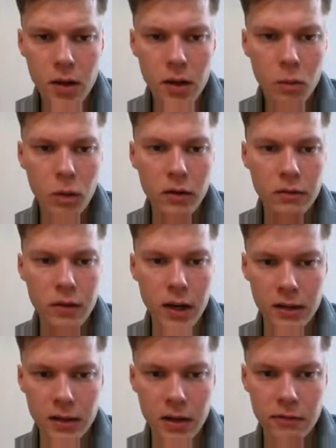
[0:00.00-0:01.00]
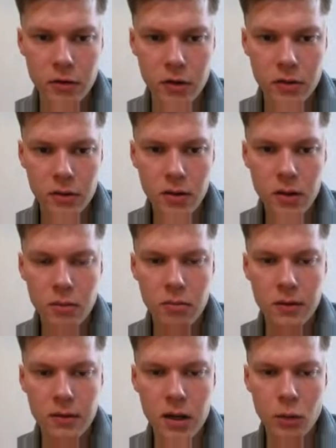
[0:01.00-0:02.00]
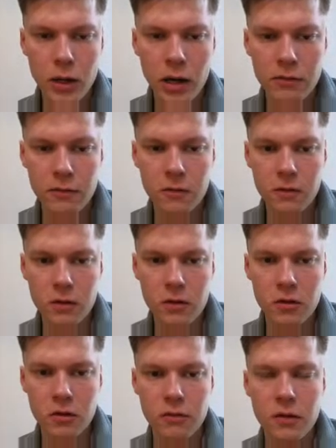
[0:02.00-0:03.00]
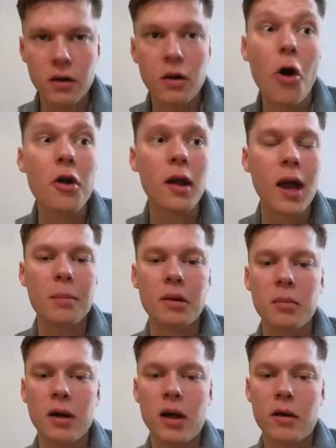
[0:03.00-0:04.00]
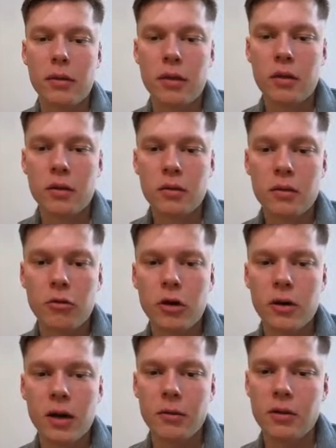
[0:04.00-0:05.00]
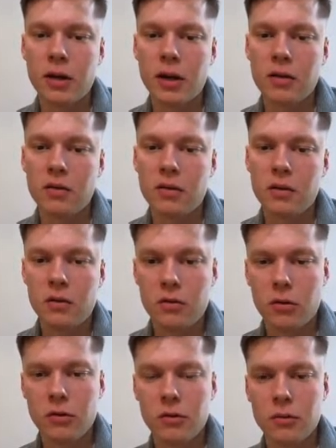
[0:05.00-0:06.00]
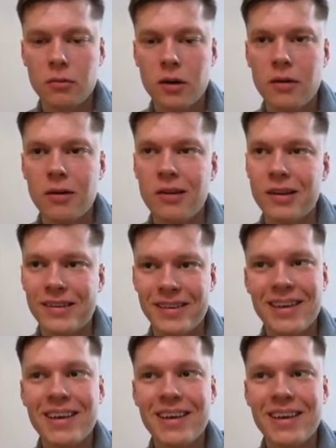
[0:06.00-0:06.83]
We have that covered, but now we have sort of the non-happy path. Or I mean, I guess this is also like a